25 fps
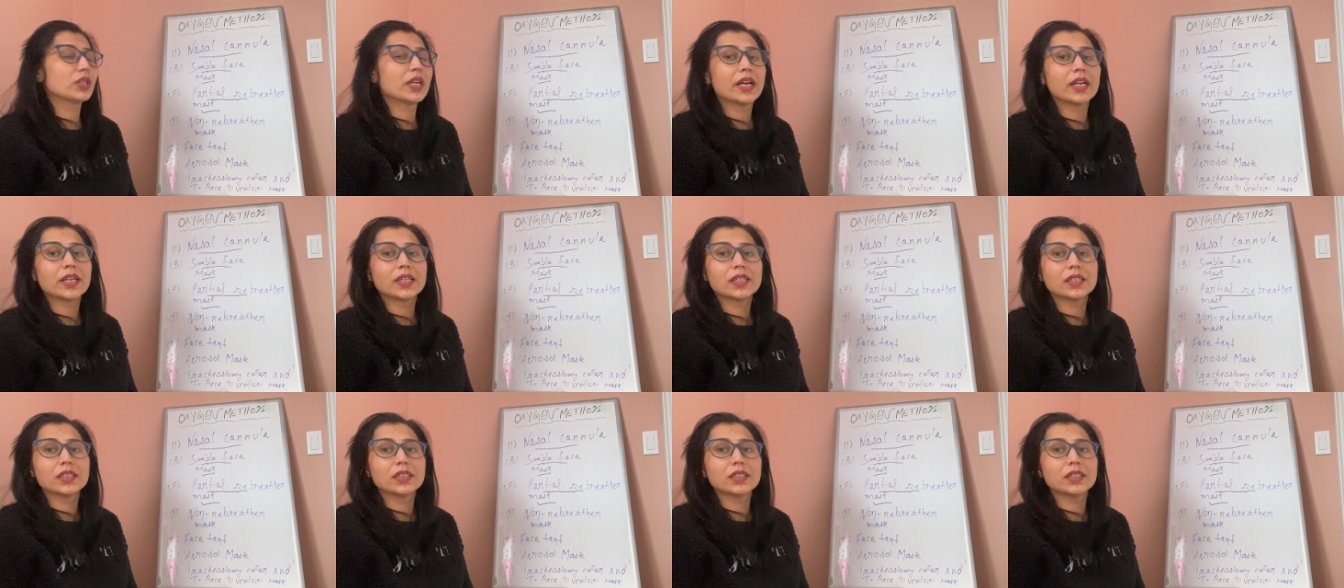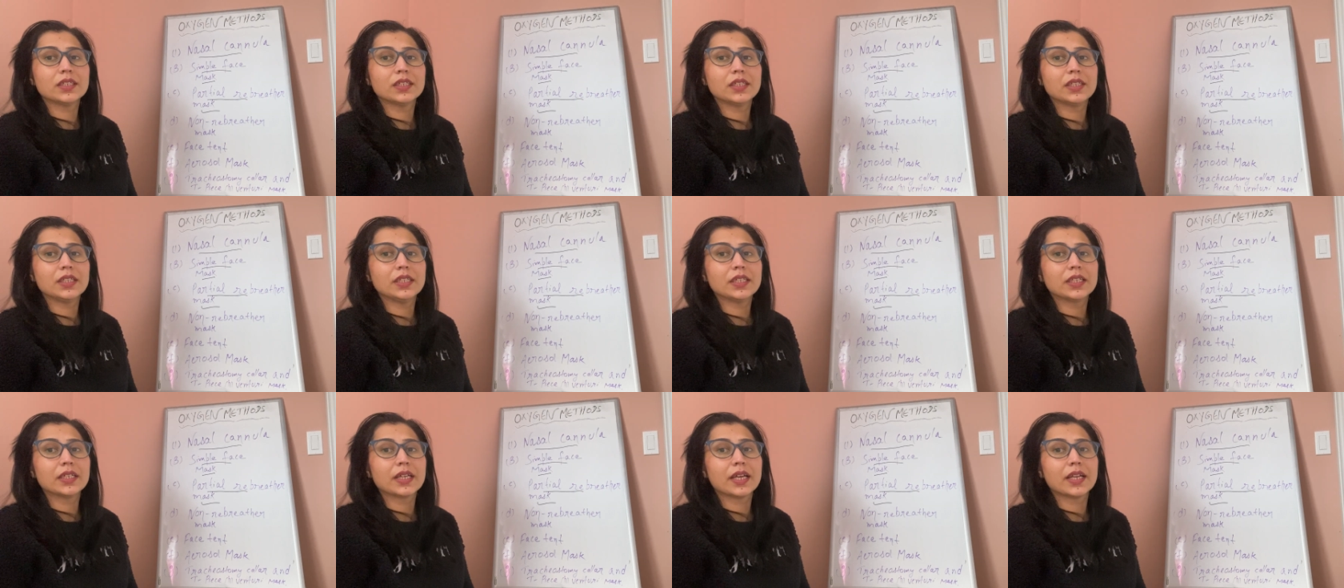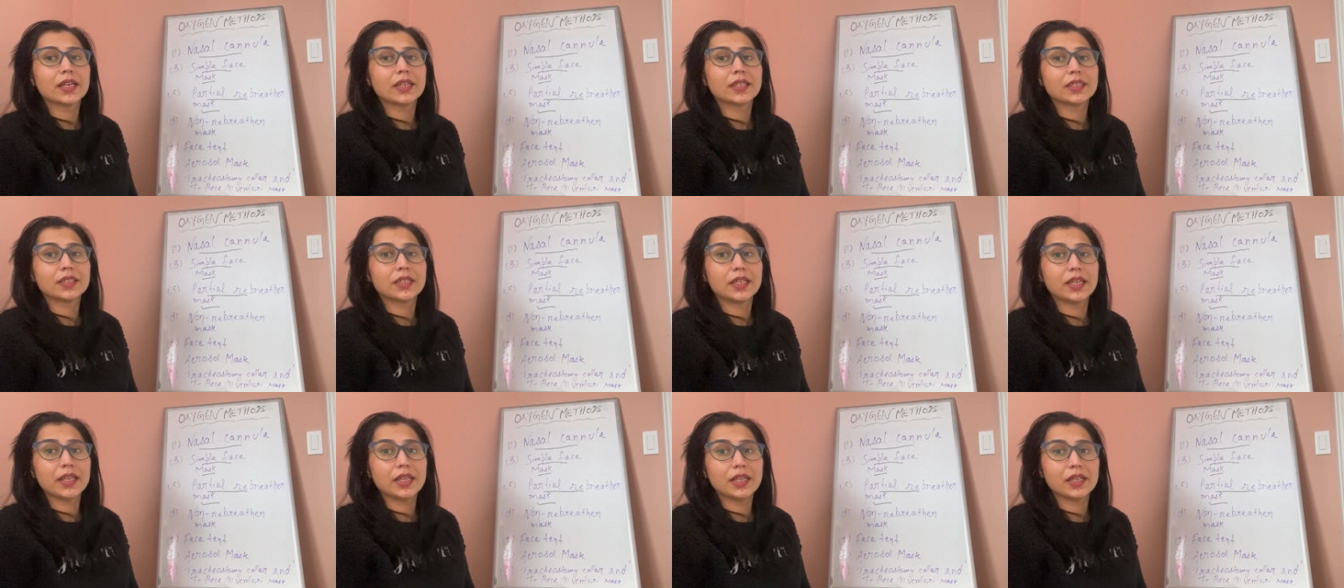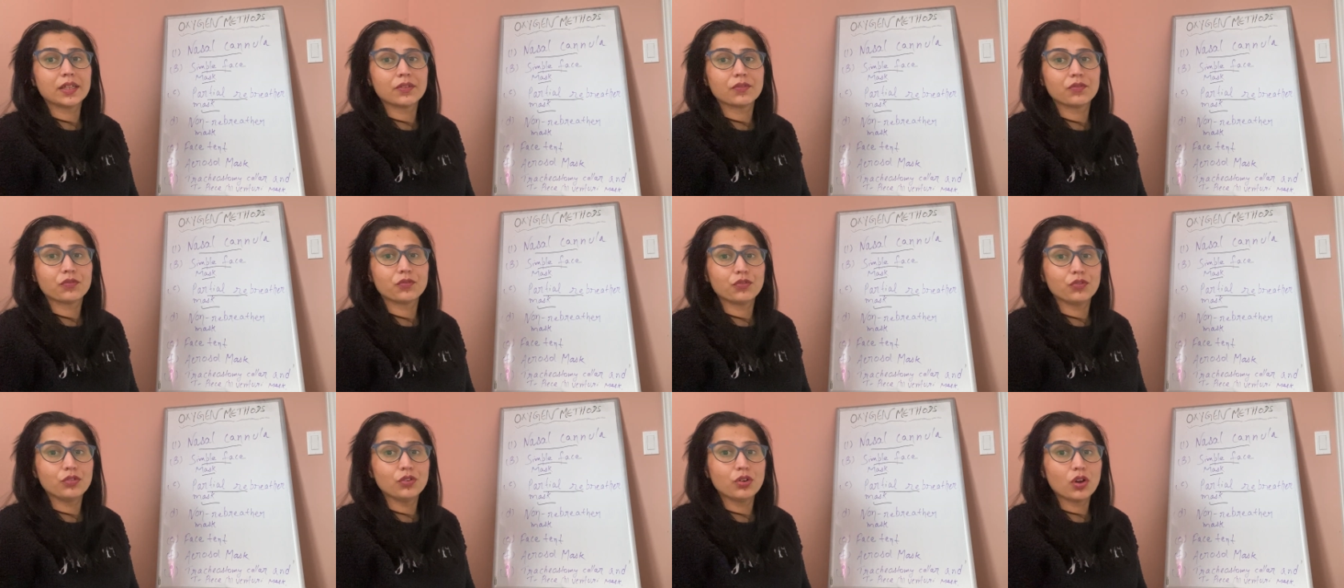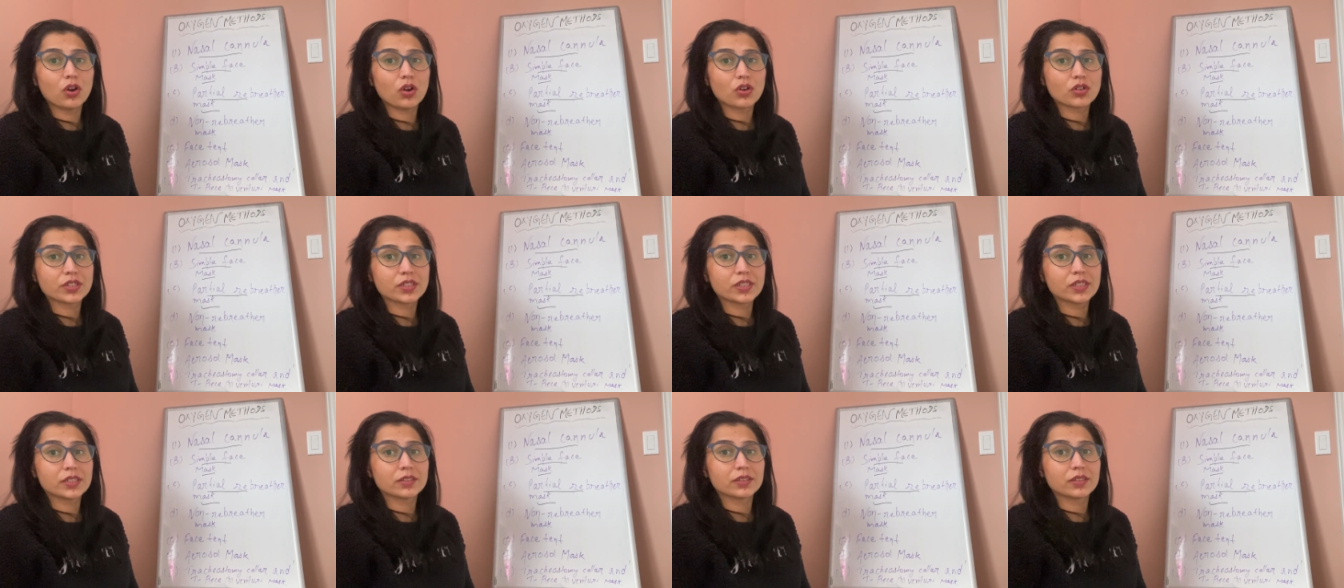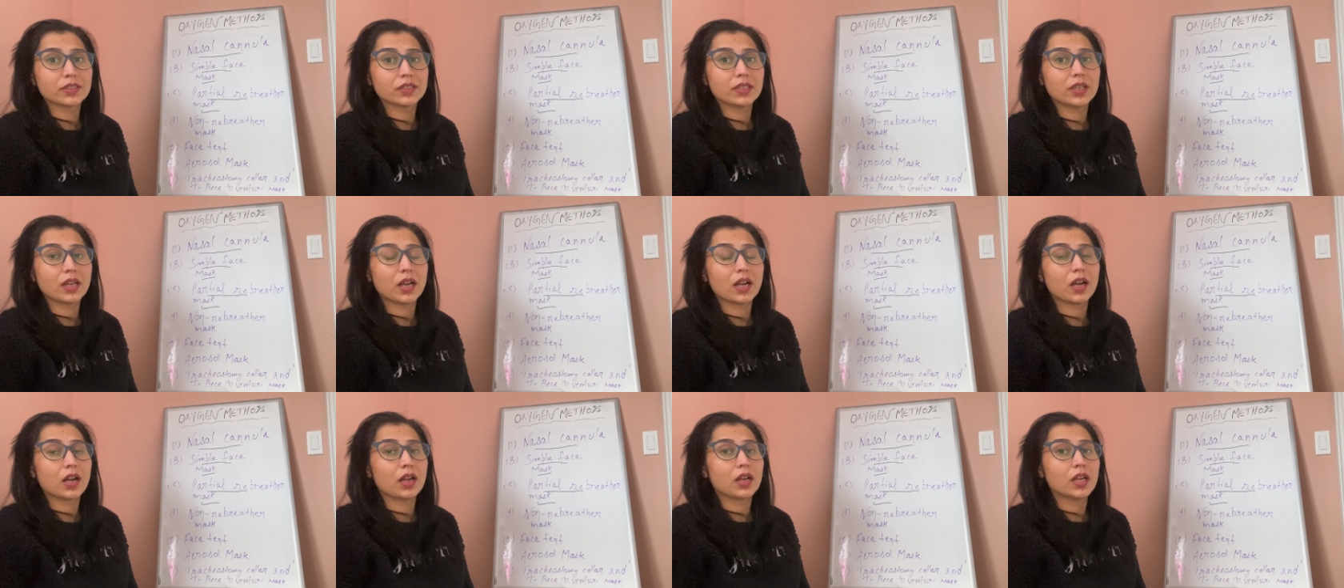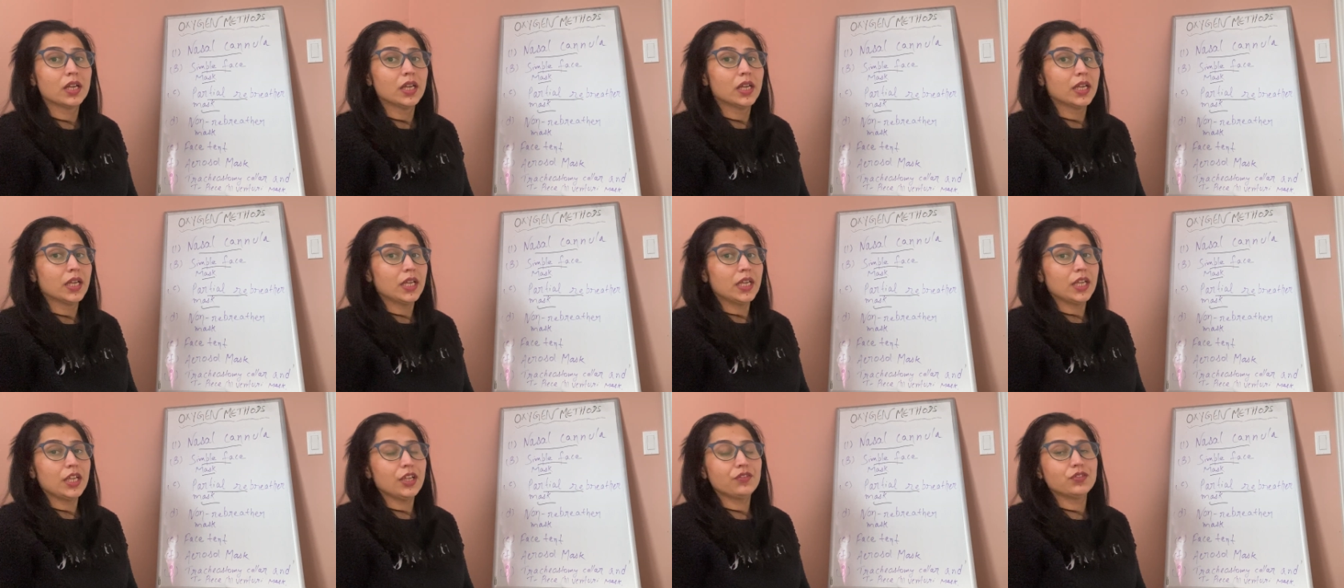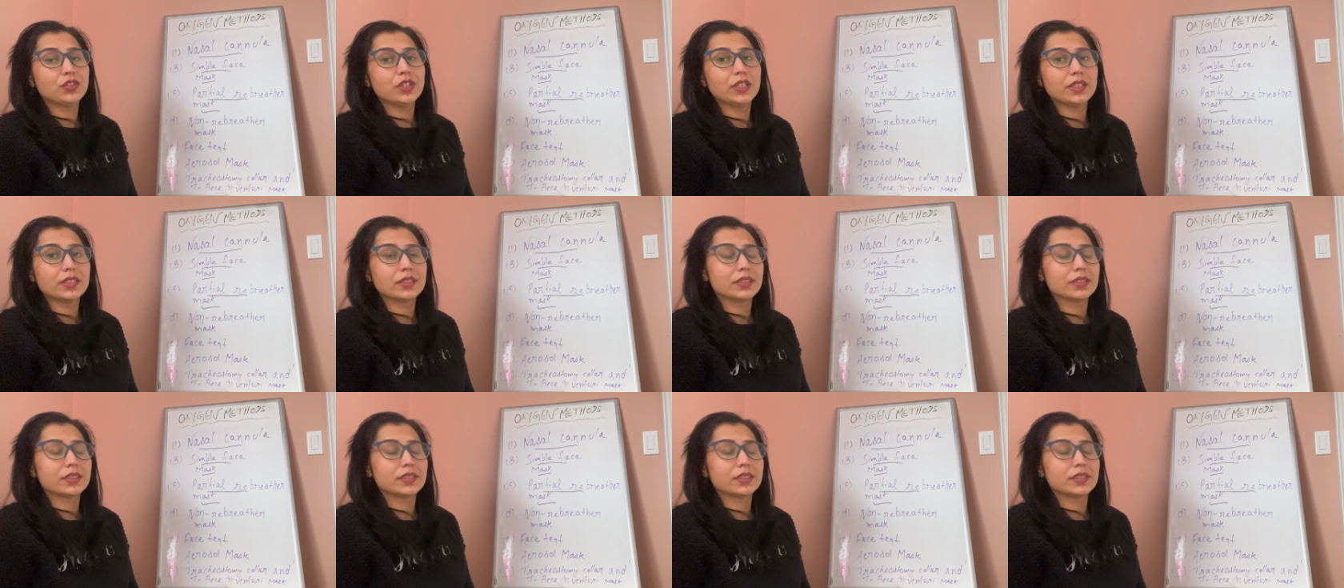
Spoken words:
that he can take full oxygen, if the